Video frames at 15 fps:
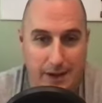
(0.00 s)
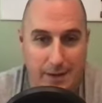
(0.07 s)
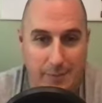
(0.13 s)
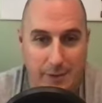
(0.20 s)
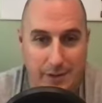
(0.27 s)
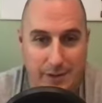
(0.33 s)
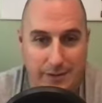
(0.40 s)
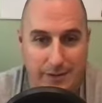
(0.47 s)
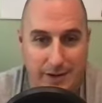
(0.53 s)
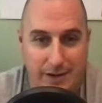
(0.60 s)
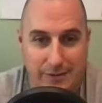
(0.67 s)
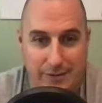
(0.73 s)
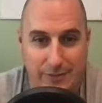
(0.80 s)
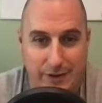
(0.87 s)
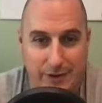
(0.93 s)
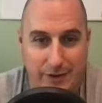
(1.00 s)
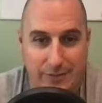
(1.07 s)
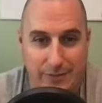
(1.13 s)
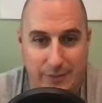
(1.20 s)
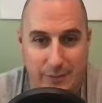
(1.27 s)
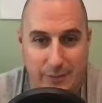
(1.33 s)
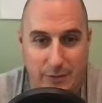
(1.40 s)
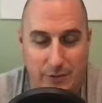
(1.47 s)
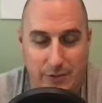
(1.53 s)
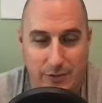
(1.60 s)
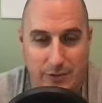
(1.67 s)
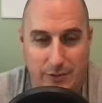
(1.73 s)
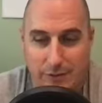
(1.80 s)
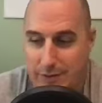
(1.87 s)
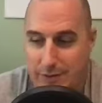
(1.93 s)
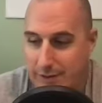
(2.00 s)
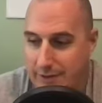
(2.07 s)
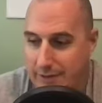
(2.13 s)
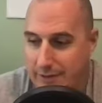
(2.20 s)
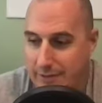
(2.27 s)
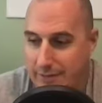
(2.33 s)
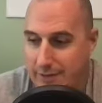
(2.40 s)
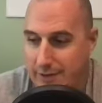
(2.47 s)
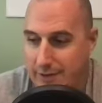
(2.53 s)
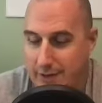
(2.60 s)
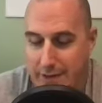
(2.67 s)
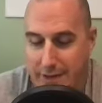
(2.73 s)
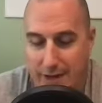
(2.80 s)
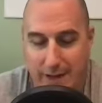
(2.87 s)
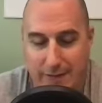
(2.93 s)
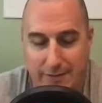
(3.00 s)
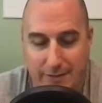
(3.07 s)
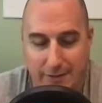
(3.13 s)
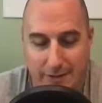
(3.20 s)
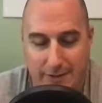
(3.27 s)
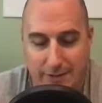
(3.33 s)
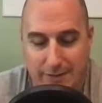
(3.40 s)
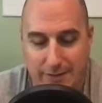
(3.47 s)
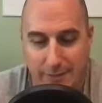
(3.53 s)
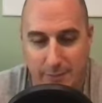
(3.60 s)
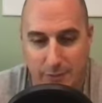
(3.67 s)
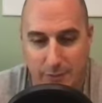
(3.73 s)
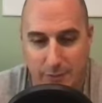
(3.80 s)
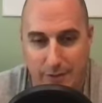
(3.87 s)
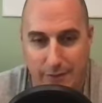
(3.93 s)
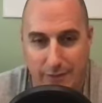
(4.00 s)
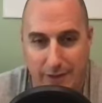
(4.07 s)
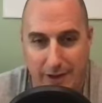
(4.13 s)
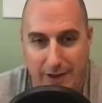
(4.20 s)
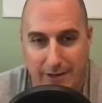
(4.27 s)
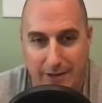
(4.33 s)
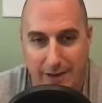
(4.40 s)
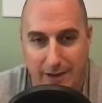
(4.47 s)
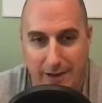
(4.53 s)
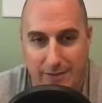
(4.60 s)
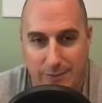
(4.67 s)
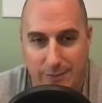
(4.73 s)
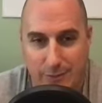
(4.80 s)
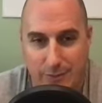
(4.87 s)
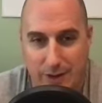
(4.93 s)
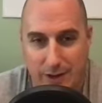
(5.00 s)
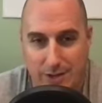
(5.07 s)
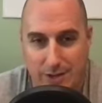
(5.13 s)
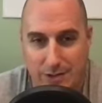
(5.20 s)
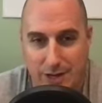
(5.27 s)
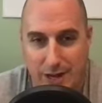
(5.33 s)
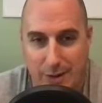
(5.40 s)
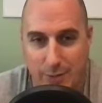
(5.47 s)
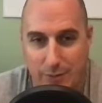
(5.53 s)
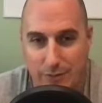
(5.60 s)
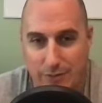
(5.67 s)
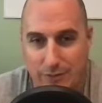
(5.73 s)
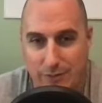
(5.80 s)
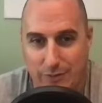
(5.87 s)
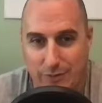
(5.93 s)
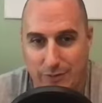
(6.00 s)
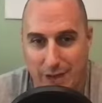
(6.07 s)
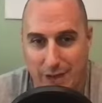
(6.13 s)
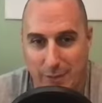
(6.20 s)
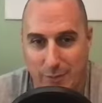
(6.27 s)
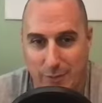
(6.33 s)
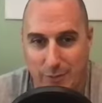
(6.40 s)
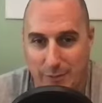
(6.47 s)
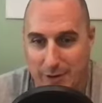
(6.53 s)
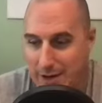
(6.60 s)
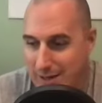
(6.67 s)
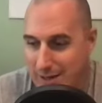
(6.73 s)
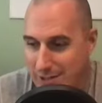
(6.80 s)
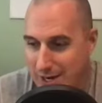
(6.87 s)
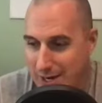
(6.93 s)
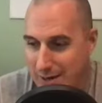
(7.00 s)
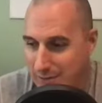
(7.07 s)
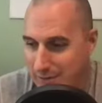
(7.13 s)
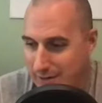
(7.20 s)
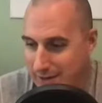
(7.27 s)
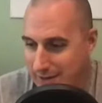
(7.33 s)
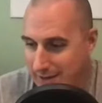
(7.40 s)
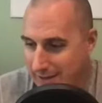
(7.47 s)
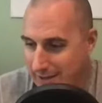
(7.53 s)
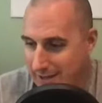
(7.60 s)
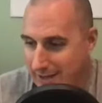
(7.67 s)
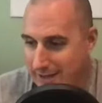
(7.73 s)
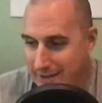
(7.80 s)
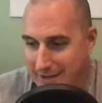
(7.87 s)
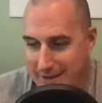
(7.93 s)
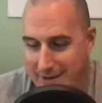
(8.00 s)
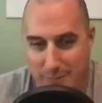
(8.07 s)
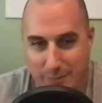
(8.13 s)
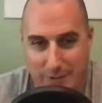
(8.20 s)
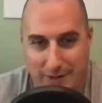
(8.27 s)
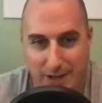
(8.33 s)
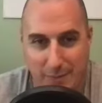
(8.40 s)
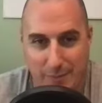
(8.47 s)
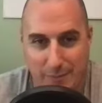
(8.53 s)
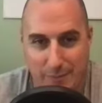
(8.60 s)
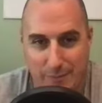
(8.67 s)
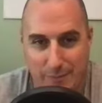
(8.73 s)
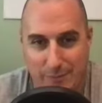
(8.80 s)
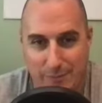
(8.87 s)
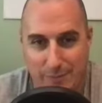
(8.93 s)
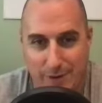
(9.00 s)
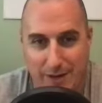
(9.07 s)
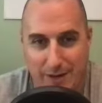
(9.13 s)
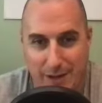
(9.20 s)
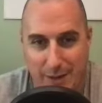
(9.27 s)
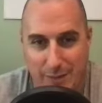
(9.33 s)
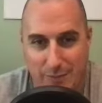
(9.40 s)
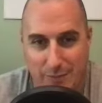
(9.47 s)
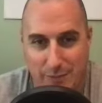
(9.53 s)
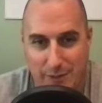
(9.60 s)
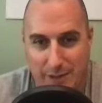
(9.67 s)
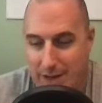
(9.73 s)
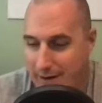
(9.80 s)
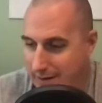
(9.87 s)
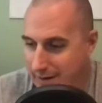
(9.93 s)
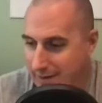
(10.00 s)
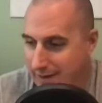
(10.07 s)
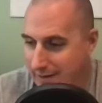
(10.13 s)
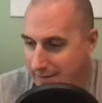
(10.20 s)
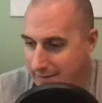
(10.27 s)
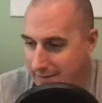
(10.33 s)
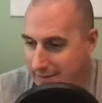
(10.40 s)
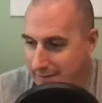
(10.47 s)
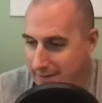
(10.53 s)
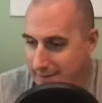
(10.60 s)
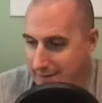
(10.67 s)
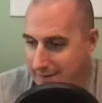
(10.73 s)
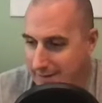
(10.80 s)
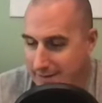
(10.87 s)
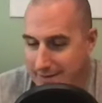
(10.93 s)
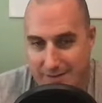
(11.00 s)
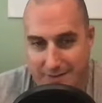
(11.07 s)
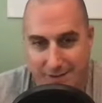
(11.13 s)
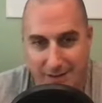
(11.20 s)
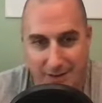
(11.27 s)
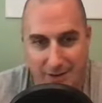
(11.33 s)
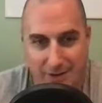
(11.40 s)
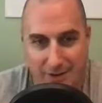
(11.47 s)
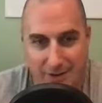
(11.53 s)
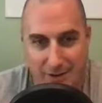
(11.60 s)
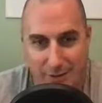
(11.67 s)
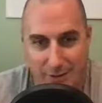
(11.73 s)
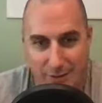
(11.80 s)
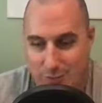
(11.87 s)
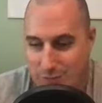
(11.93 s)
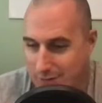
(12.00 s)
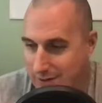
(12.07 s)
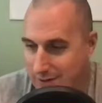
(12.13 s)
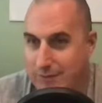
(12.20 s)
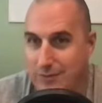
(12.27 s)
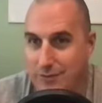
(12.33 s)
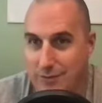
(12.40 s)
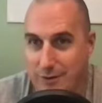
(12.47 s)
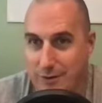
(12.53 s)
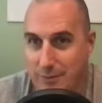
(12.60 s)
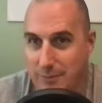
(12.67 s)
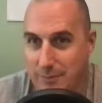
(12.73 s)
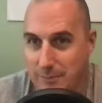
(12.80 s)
because it has a very similar, it has a similar effect as those hot showers. So if you can't put them in a hot shower, but not many times do we carry that on the trucks. So